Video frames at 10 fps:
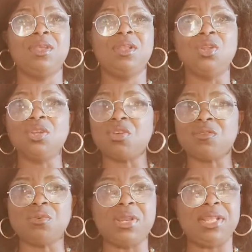not
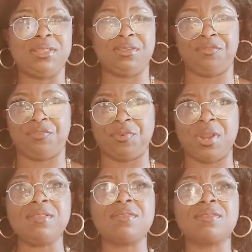just only the
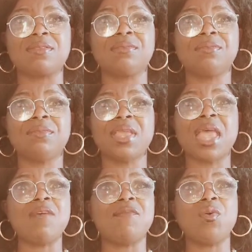friends,
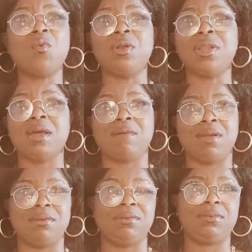everyone
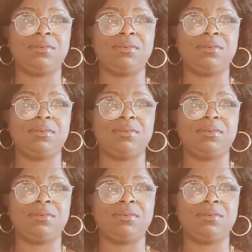around.